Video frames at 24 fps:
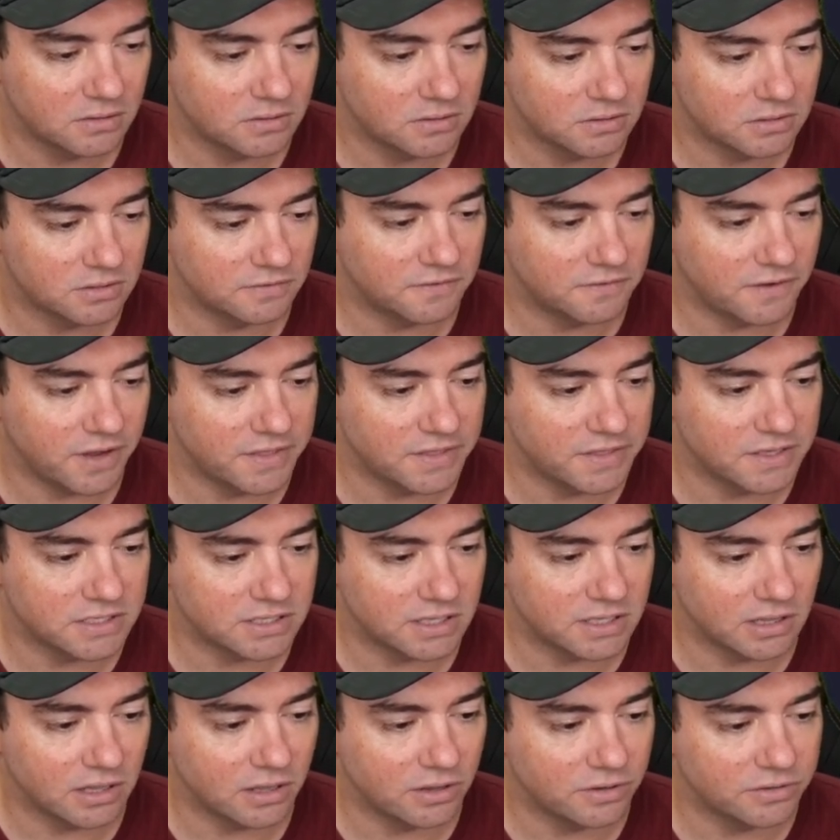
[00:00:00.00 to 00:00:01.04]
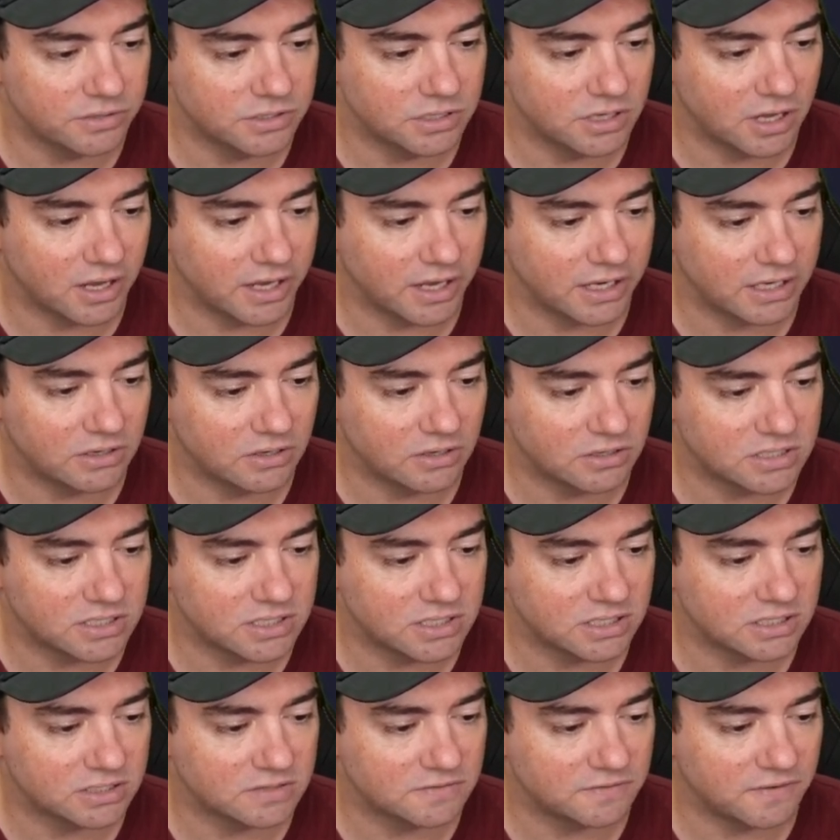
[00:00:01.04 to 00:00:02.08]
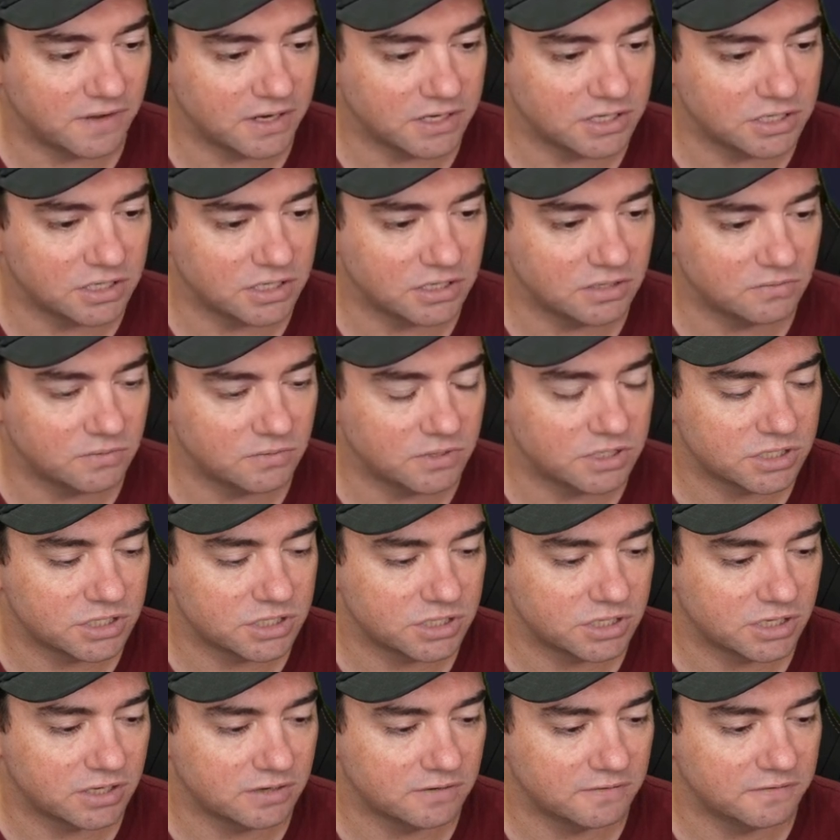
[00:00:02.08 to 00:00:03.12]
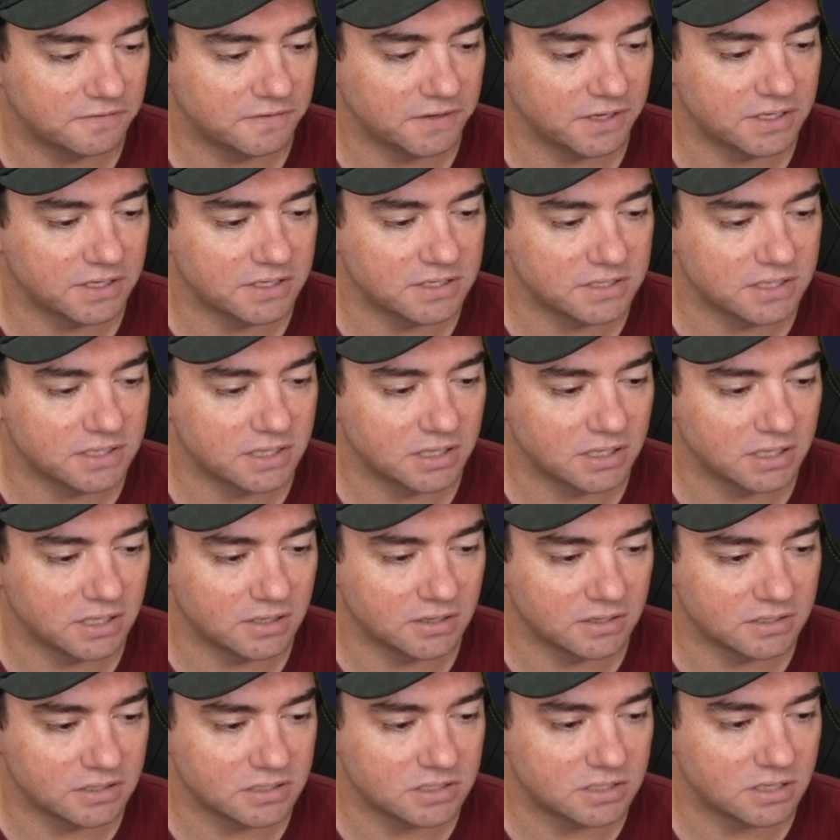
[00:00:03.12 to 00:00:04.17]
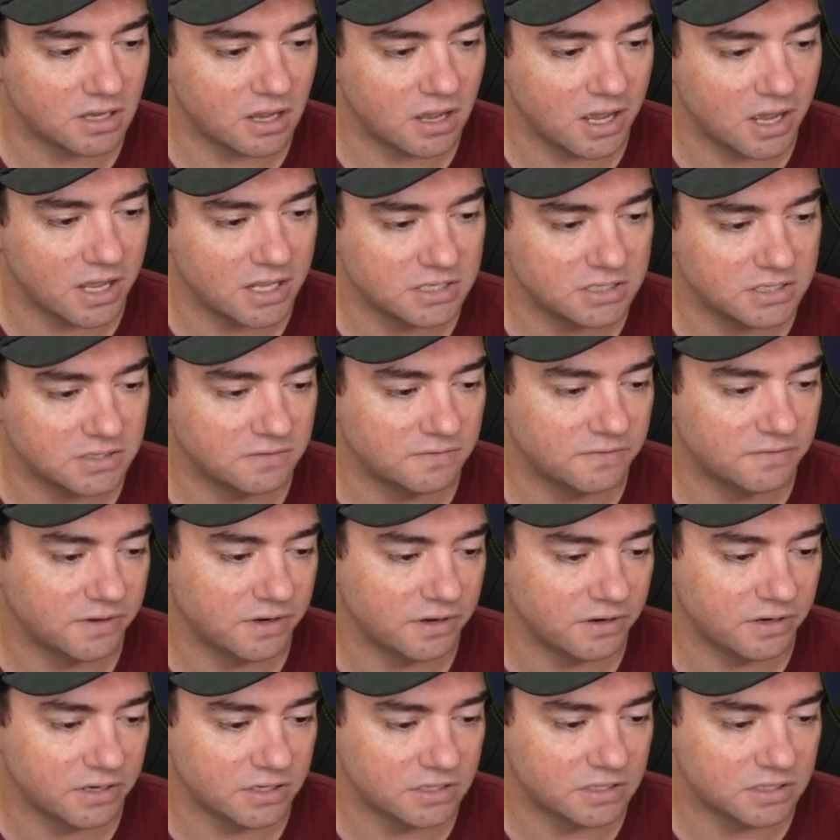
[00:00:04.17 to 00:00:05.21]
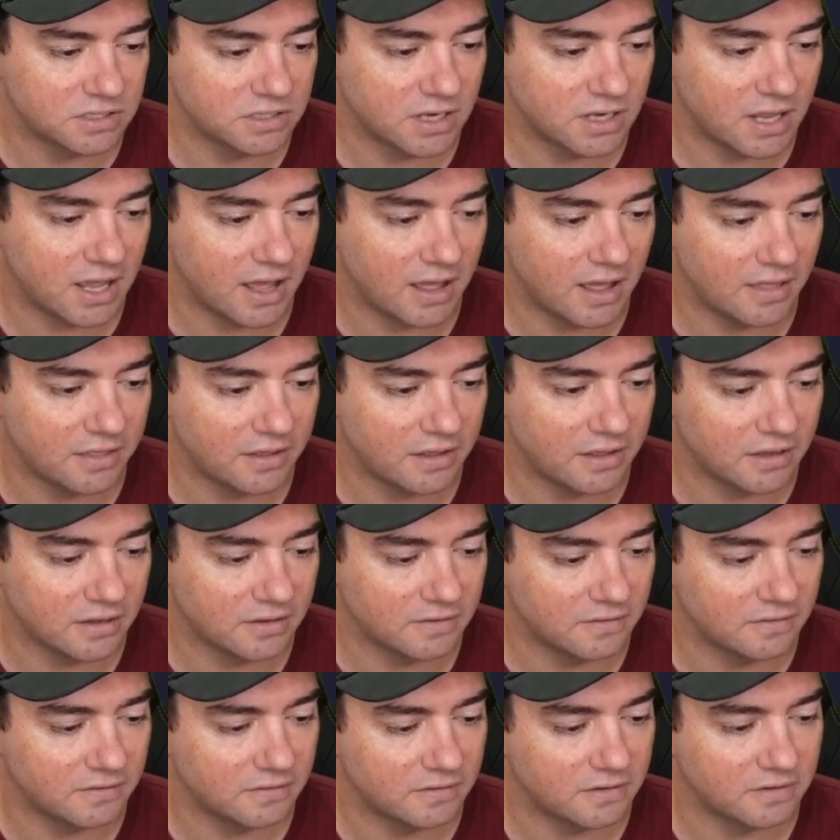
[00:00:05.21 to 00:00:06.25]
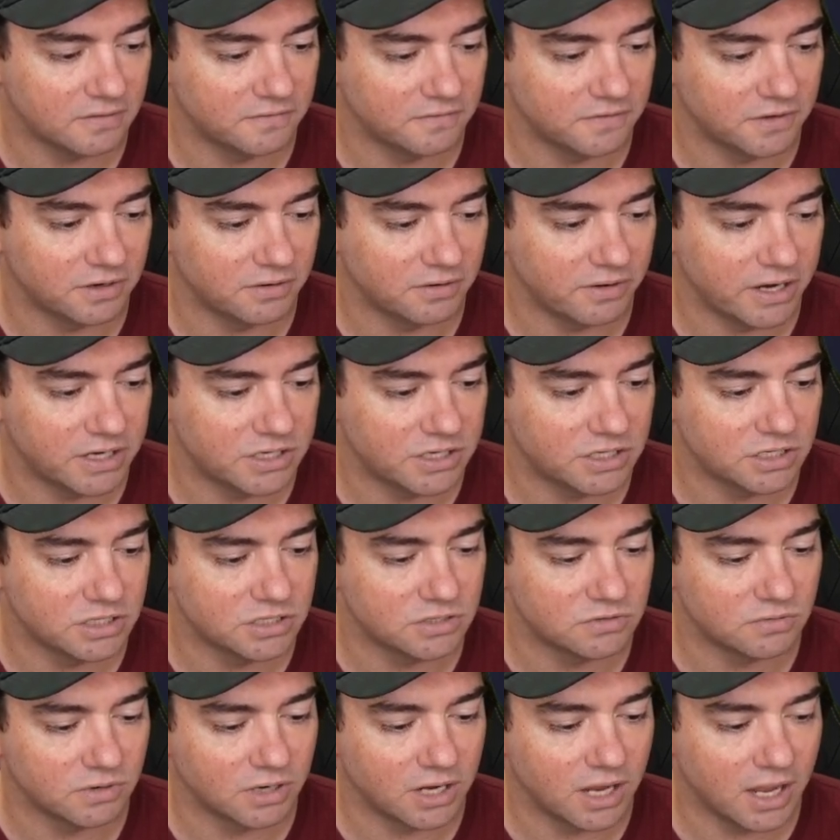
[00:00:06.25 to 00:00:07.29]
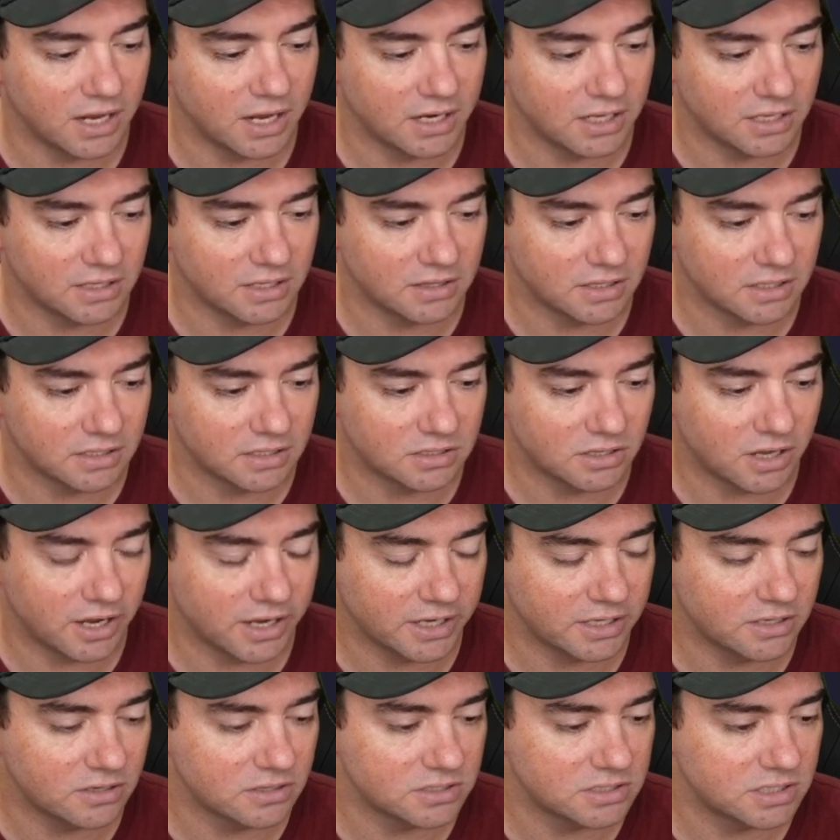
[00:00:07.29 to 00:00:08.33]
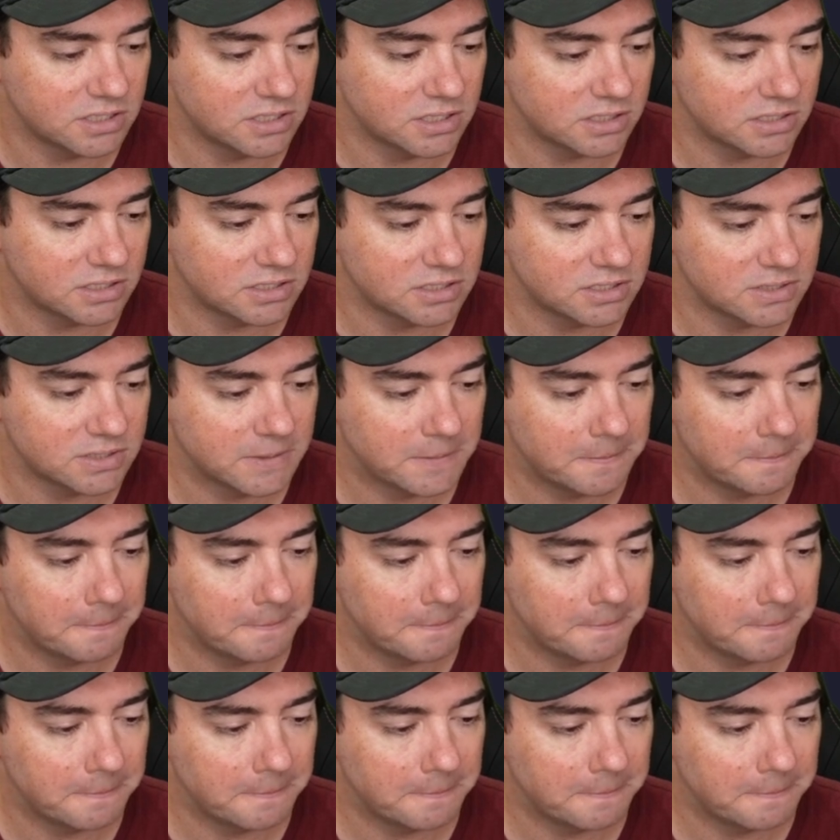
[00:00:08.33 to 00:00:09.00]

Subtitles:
Define this load diagnostics function, which configures the signs and various other configurations regarding the diagnostics.